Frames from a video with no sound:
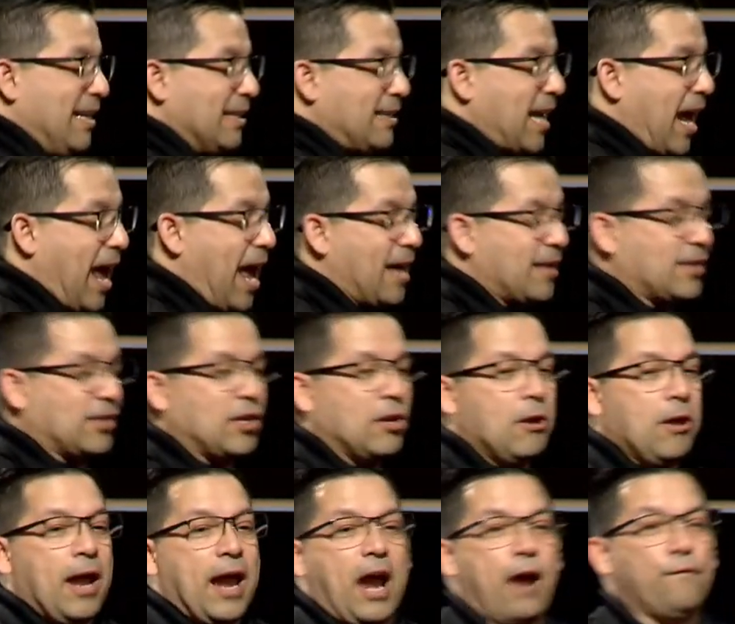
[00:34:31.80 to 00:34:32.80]
attacks,
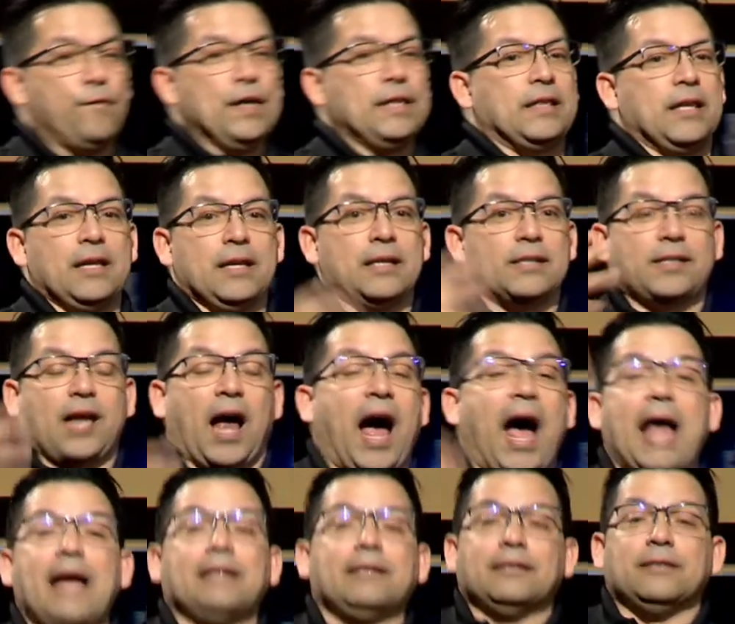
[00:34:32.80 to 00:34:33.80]
everything is
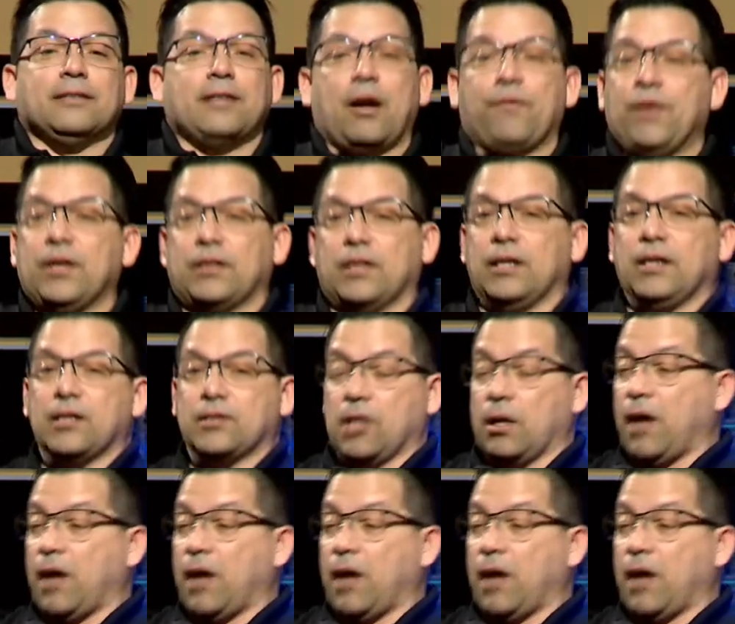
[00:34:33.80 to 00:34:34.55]
heightened. Everything is a